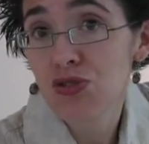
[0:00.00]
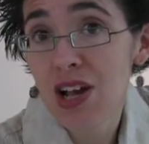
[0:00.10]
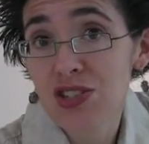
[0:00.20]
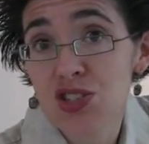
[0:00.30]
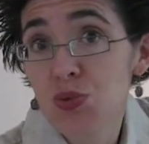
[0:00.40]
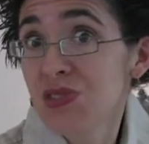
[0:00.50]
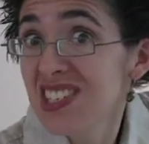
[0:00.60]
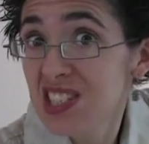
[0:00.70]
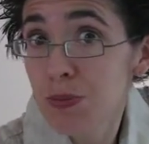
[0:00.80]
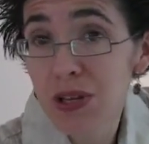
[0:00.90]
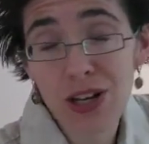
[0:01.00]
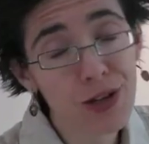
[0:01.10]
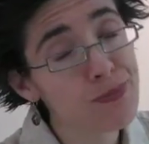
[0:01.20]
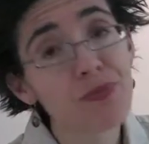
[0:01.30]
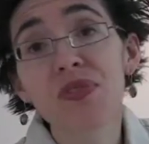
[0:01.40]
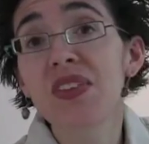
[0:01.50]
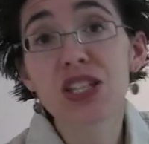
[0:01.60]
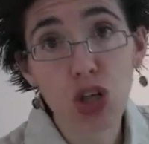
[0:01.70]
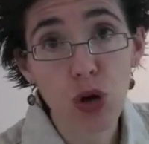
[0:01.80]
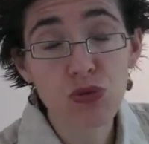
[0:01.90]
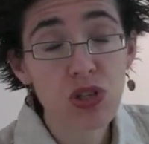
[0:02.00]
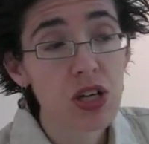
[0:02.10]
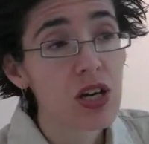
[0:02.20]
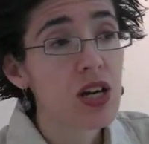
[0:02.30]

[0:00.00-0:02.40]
attractions will disappear. They don't.